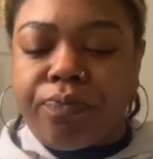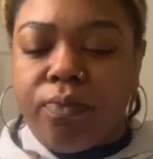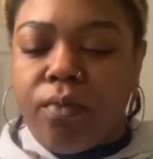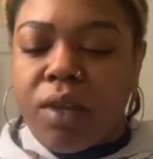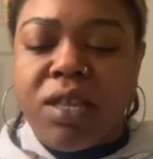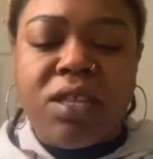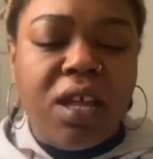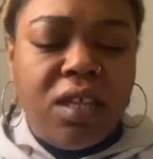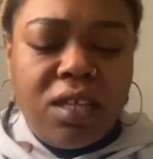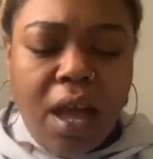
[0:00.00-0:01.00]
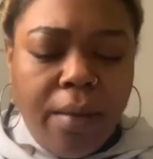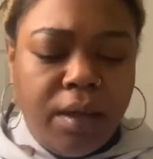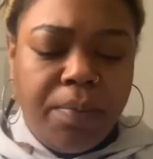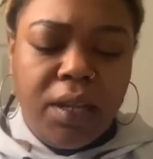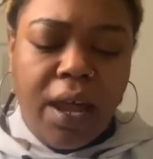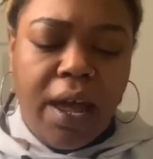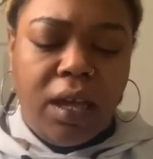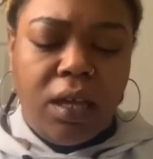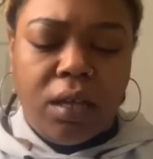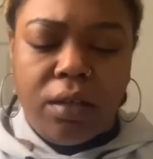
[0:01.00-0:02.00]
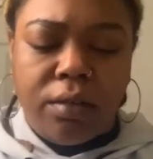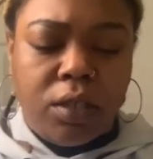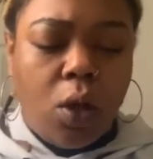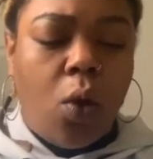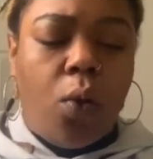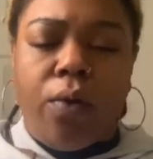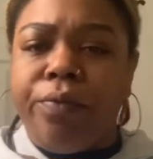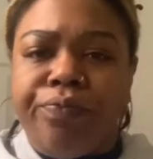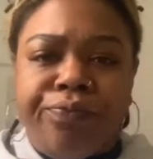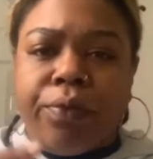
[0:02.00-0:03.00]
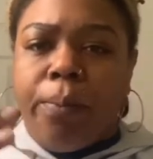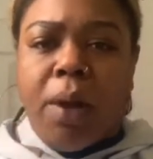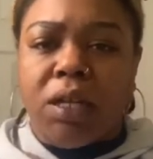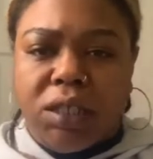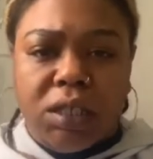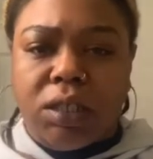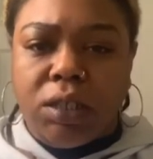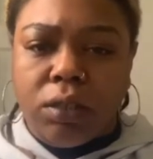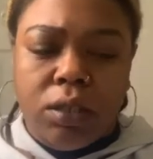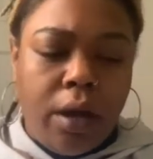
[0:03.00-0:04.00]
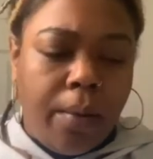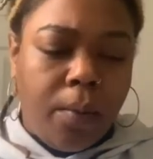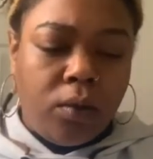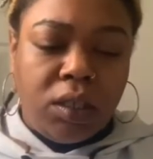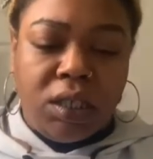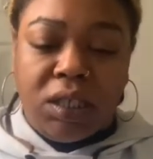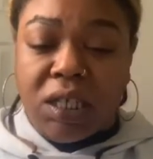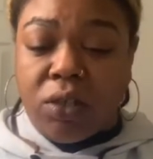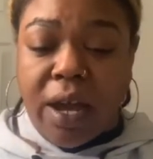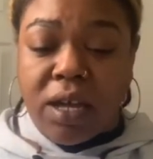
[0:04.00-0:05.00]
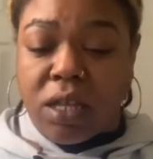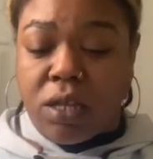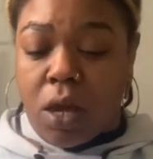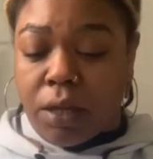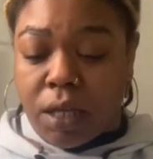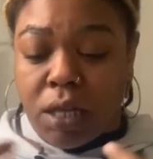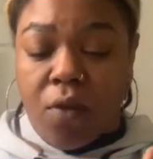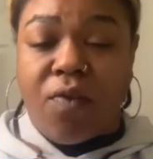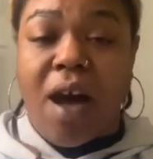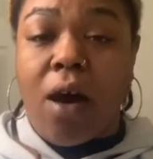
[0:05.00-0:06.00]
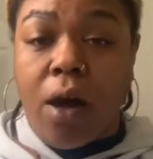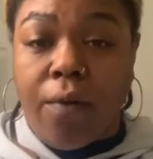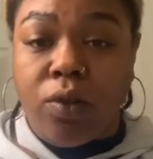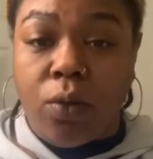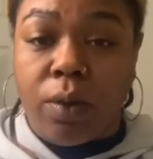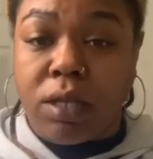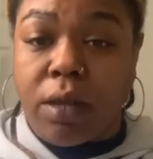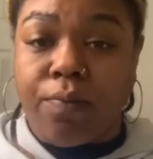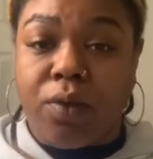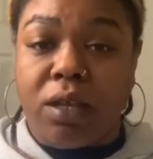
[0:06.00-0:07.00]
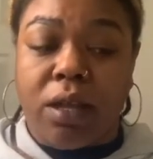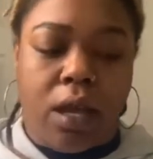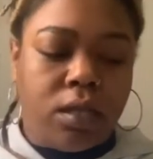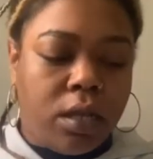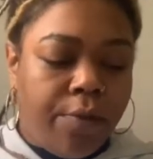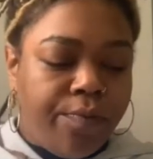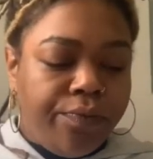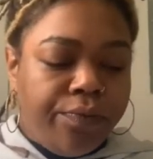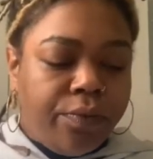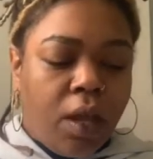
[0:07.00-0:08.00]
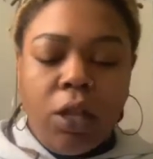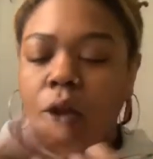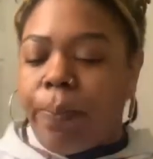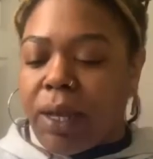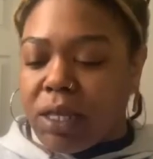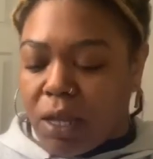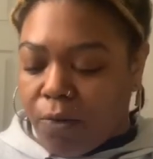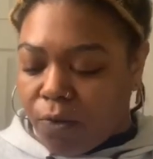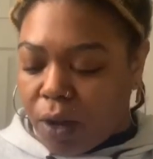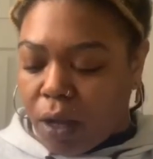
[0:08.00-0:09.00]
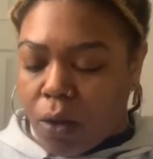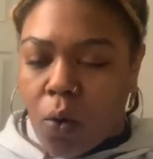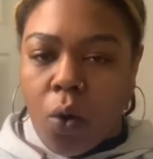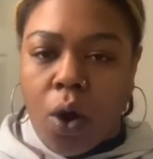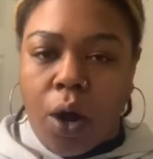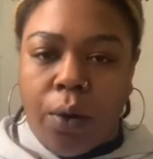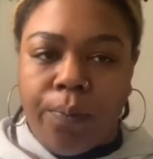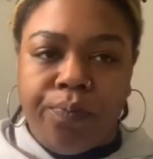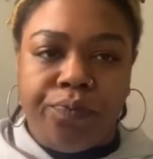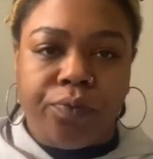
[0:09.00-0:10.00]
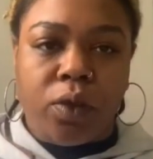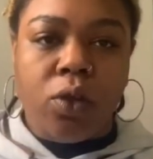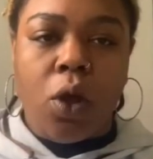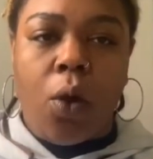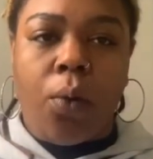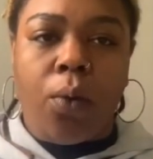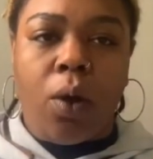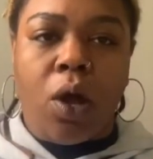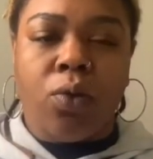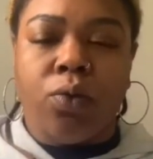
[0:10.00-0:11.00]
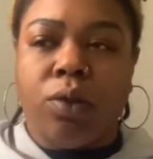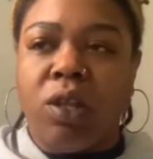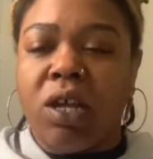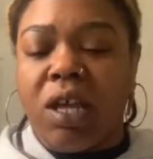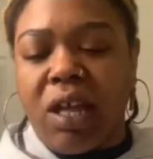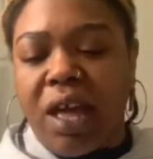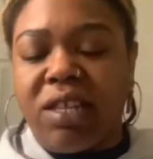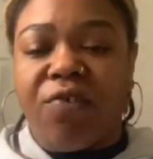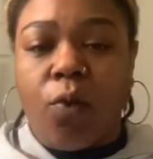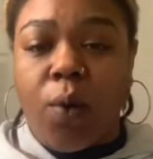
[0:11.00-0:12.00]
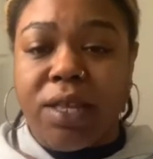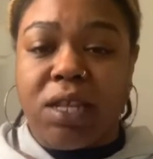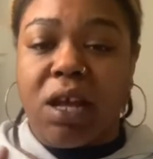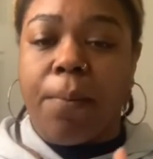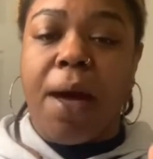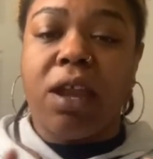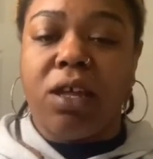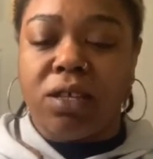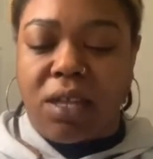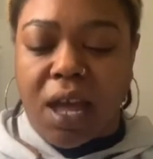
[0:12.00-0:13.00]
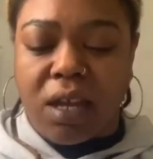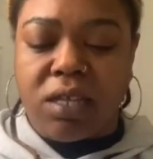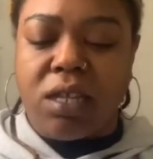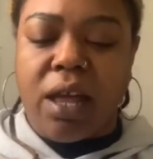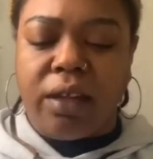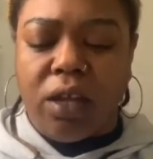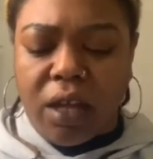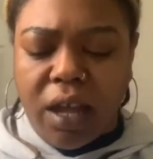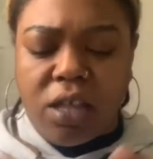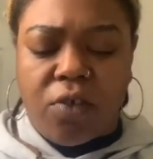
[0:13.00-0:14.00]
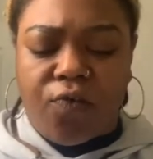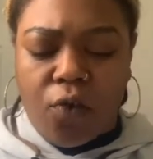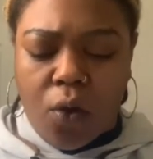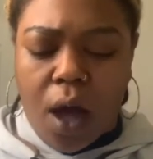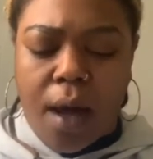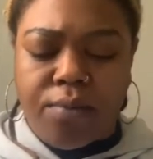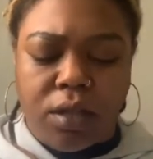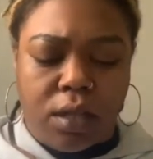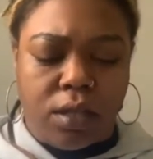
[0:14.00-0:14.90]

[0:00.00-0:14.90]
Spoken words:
It's not the time to be like so much into your emotions that you actually talk yourself out of doing something that's a little bit different or looking at different ways to come out of your stagnancy, like looking at your full options.